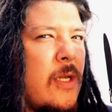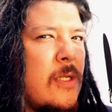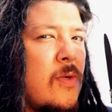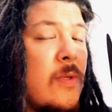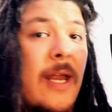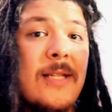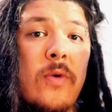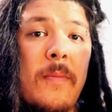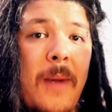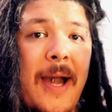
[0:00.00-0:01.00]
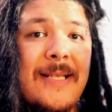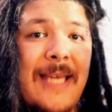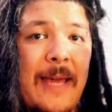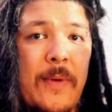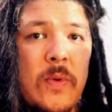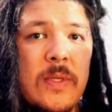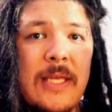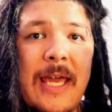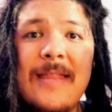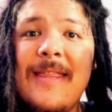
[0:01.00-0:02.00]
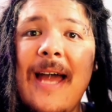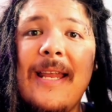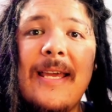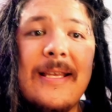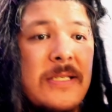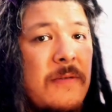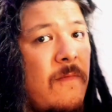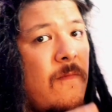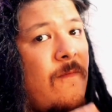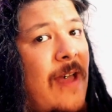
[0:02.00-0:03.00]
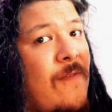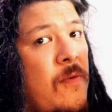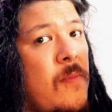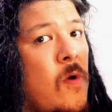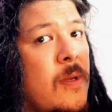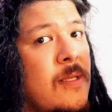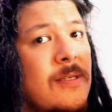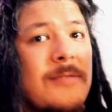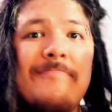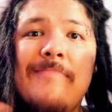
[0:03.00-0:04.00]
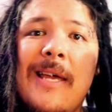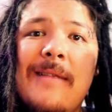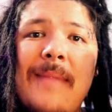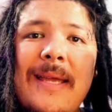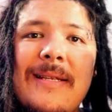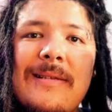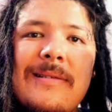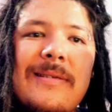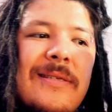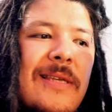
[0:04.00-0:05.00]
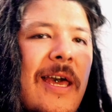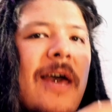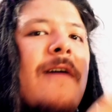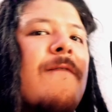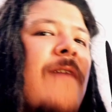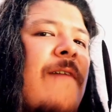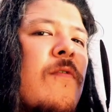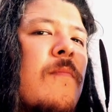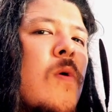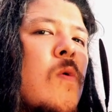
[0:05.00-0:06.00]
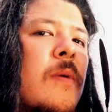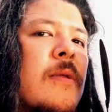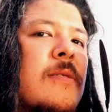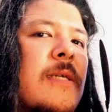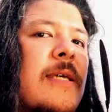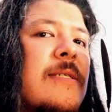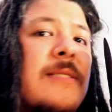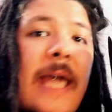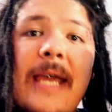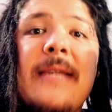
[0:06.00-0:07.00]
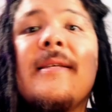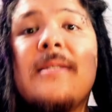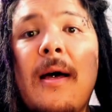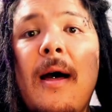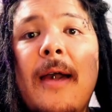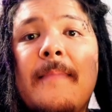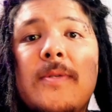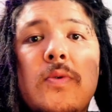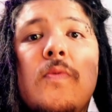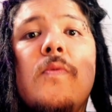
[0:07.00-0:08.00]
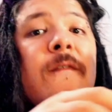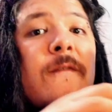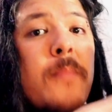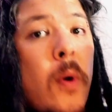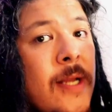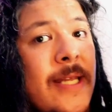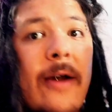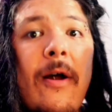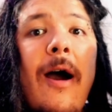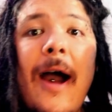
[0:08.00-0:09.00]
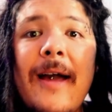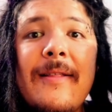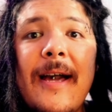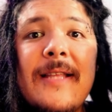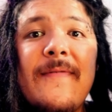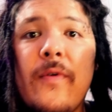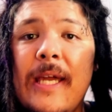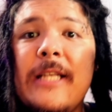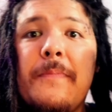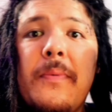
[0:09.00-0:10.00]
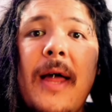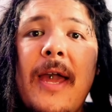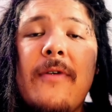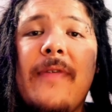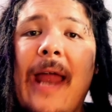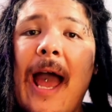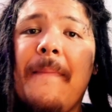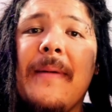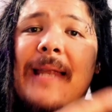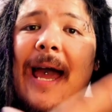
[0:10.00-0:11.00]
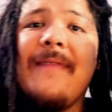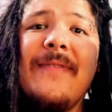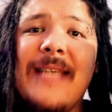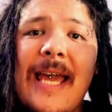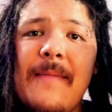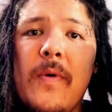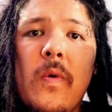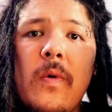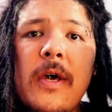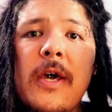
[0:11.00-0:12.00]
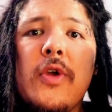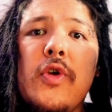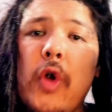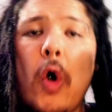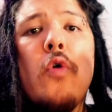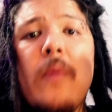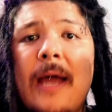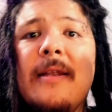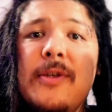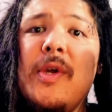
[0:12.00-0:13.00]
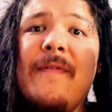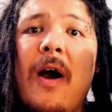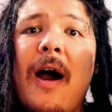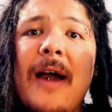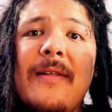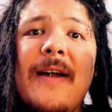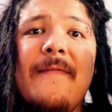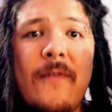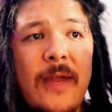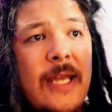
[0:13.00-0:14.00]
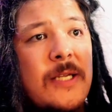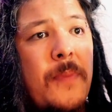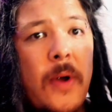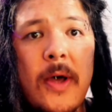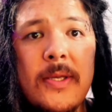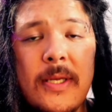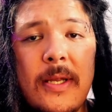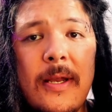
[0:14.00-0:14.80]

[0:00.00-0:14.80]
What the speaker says: do that I do at my tables, and that is favorite moments and maintenance. Favorite moments is taking the time to point out highlights for each player that happened at the table. You go around and you give a highlight for each person